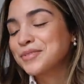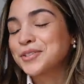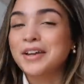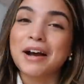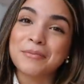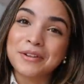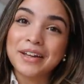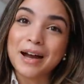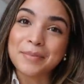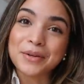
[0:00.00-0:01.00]
So yeah, I'm really
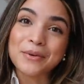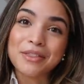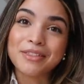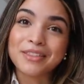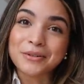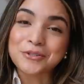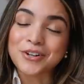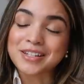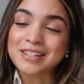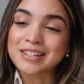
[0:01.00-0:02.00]
happy with those
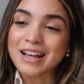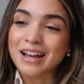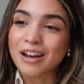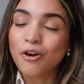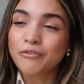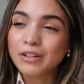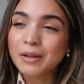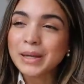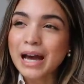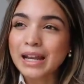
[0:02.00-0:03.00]
dresses, and hopefully
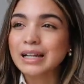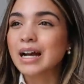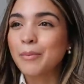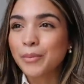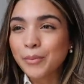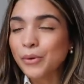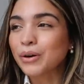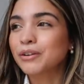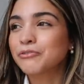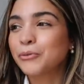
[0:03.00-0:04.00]
I'll be adding a couple
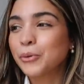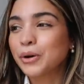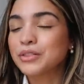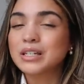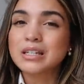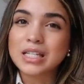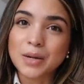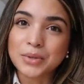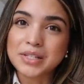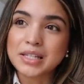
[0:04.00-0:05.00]
more for the
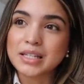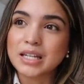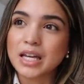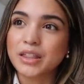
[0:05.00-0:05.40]
summer season.